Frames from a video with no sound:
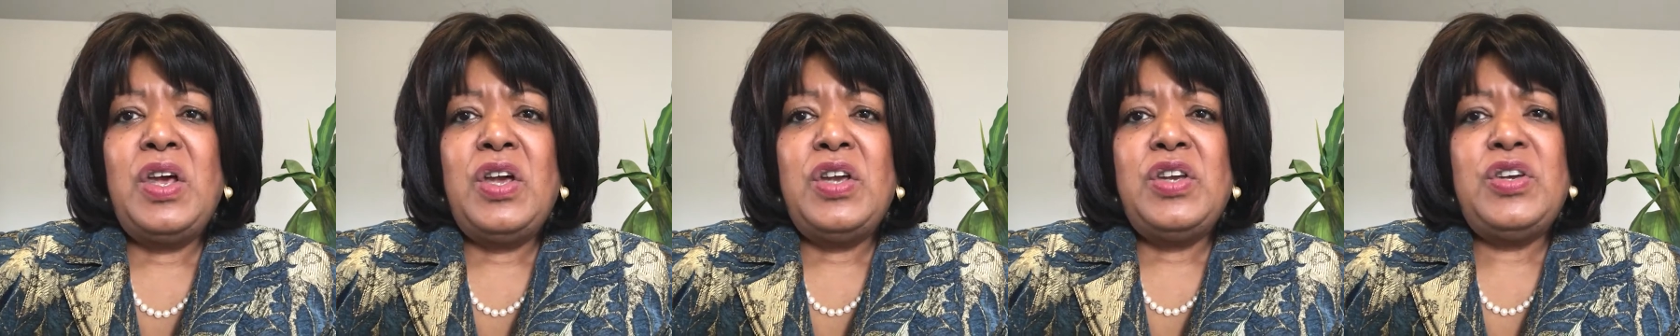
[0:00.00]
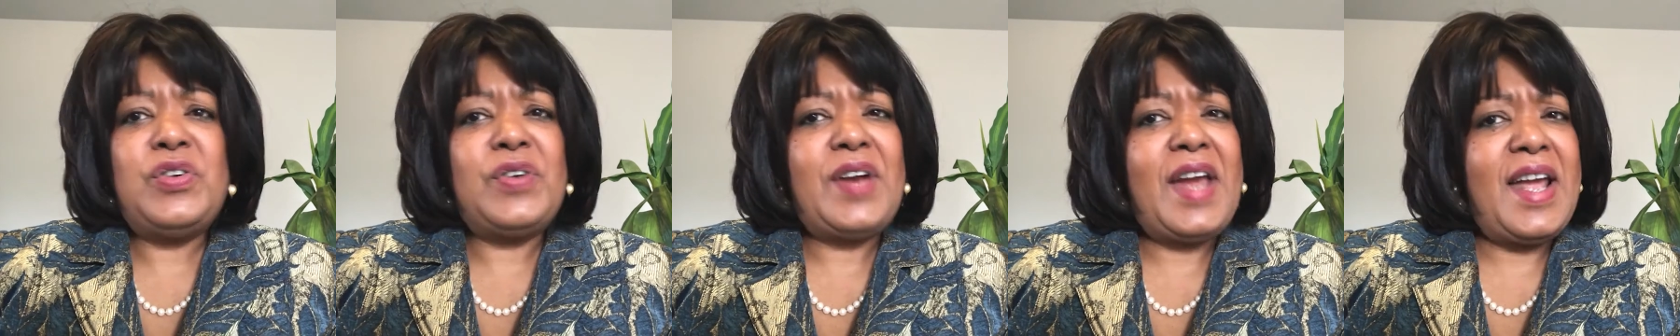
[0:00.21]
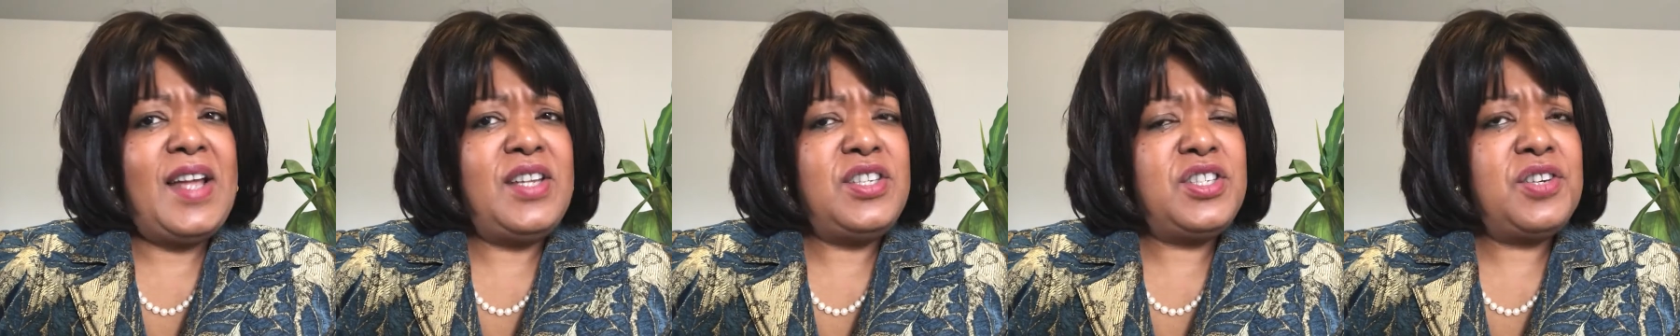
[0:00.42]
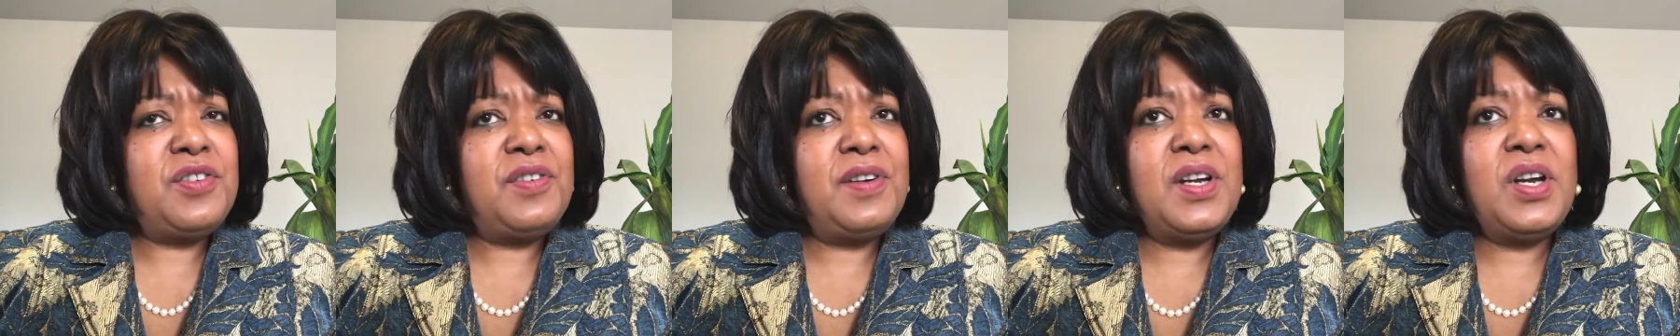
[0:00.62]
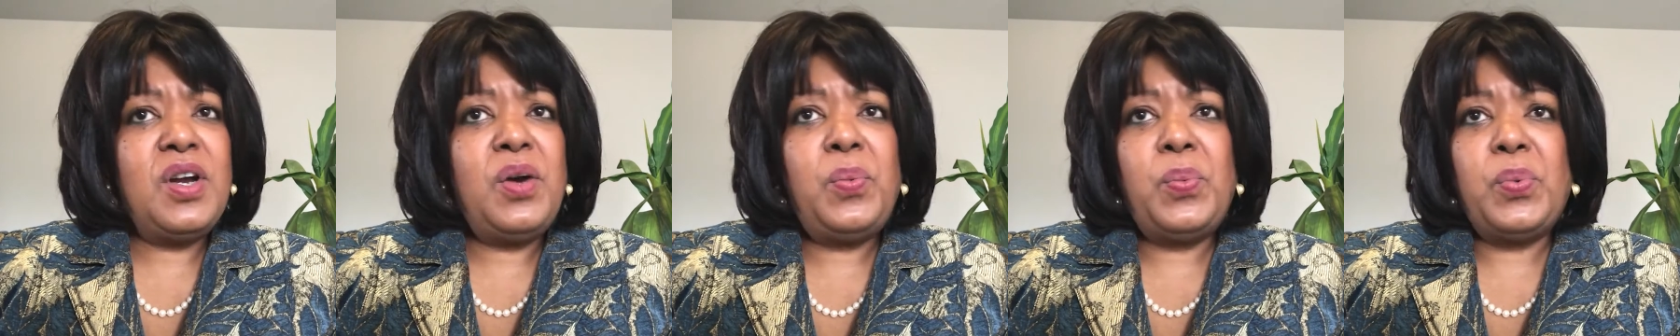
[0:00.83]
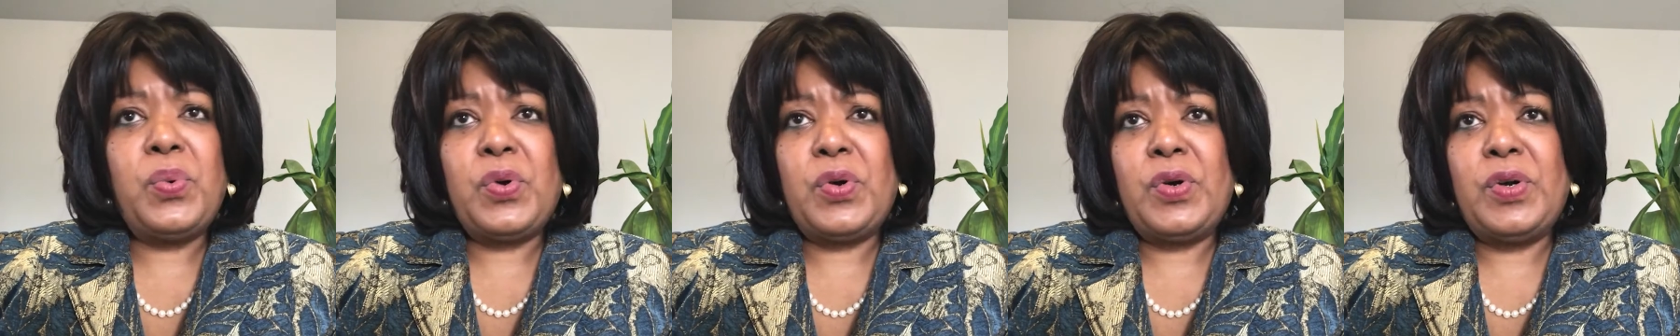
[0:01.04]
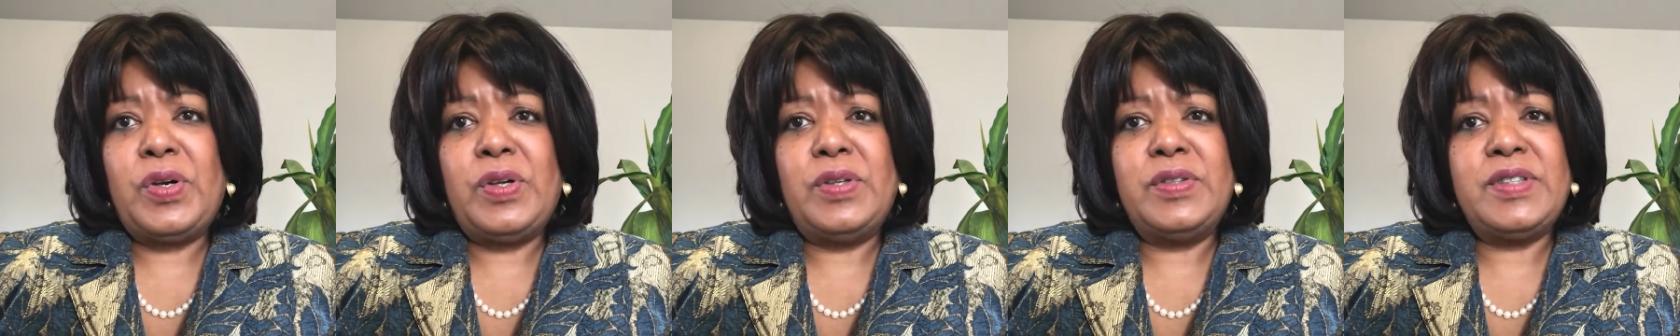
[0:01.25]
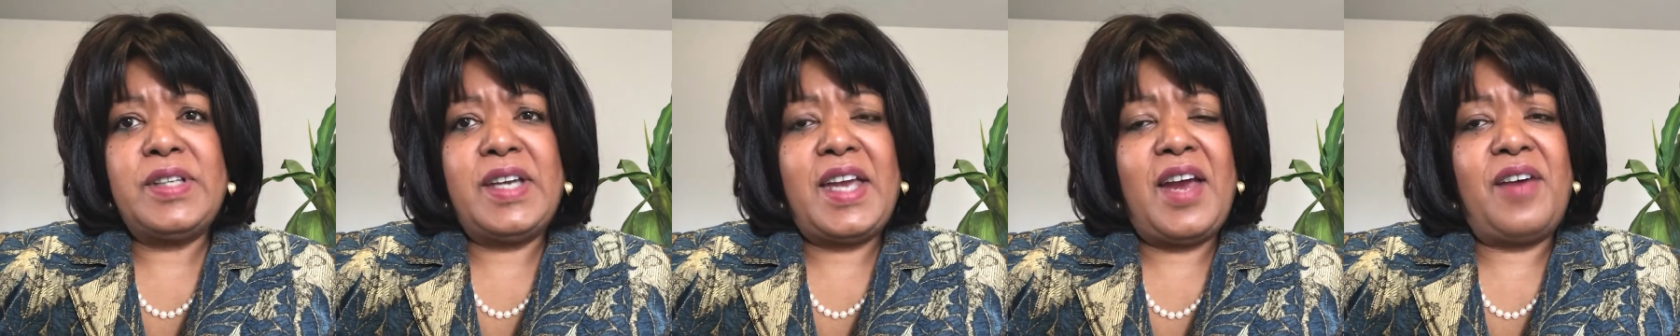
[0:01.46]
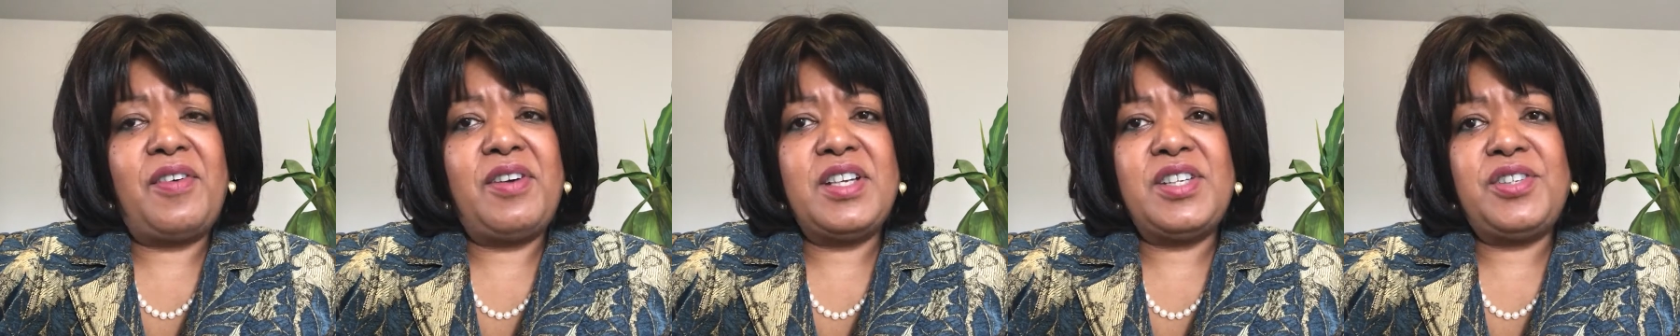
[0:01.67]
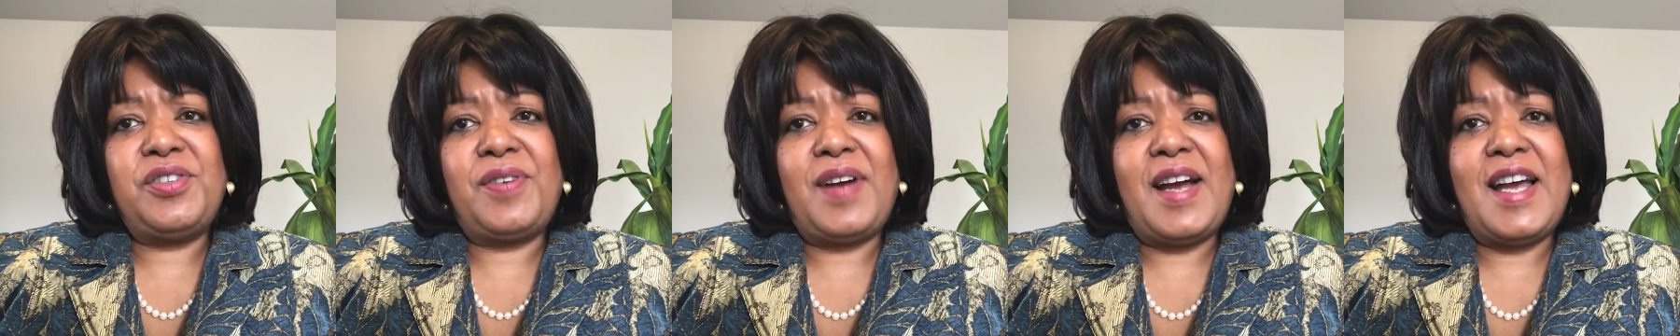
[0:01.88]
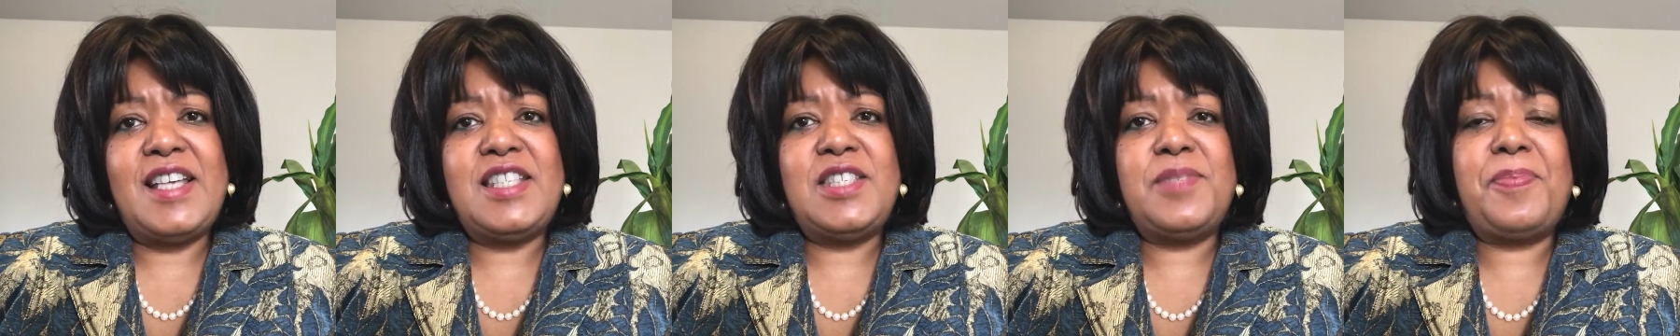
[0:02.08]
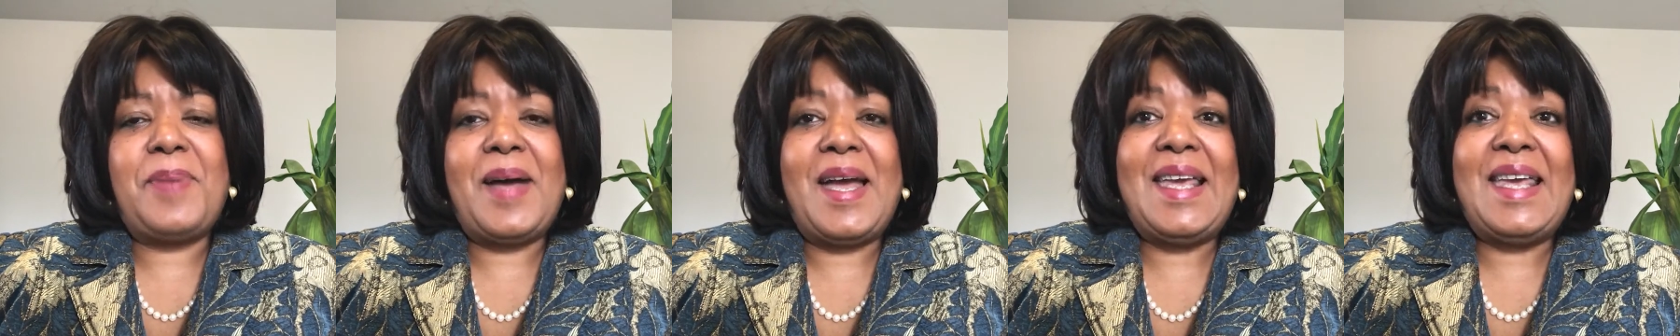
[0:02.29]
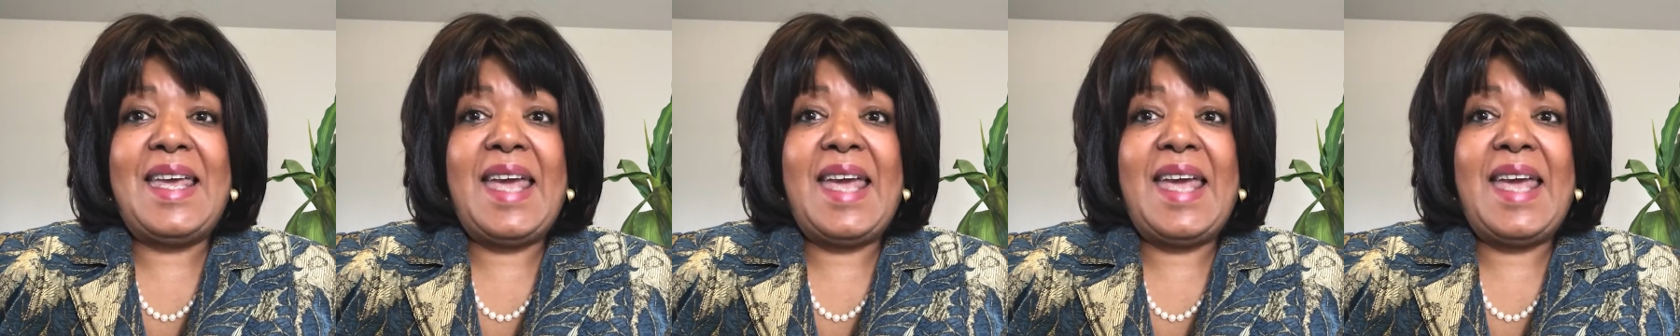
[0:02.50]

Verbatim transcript: you're entering a world characterized by